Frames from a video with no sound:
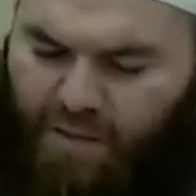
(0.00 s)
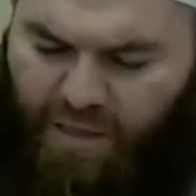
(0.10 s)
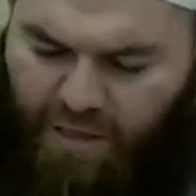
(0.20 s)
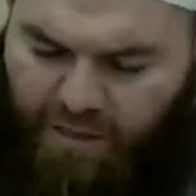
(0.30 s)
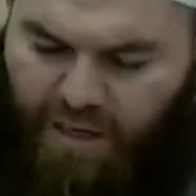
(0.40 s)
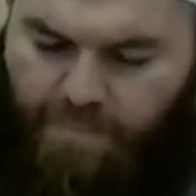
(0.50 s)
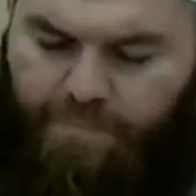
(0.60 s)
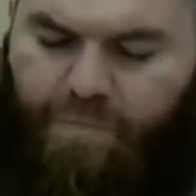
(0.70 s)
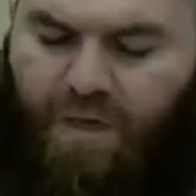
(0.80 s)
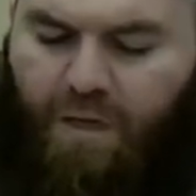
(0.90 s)
getting them
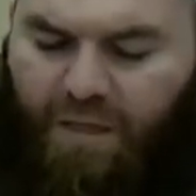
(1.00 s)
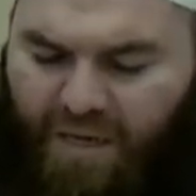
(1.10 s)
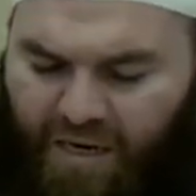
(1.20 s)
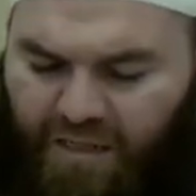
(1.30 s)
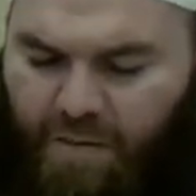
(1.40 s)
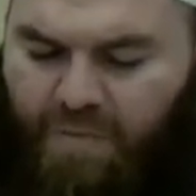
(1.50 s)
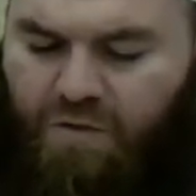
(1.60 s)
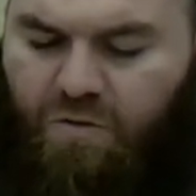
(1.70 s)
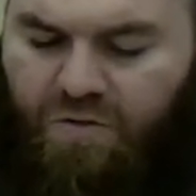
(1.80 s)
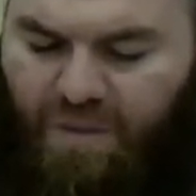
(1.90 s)

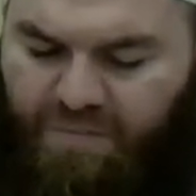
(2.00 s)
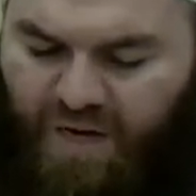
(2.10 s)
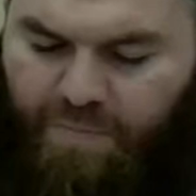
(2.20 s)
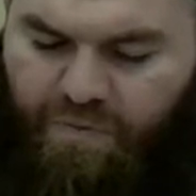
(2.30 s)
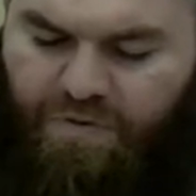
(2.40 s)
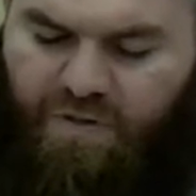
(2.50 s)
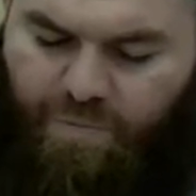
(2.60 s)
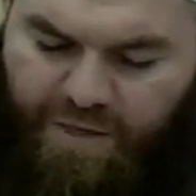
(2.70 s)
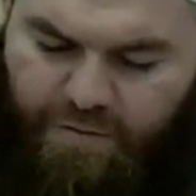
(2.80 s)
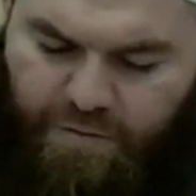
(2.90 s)
into some type of
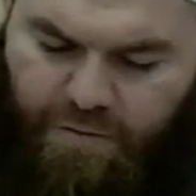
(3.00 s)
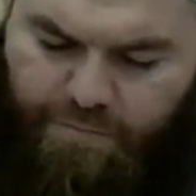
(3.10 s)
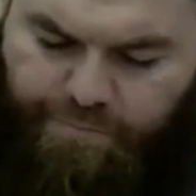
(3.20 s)
suspense.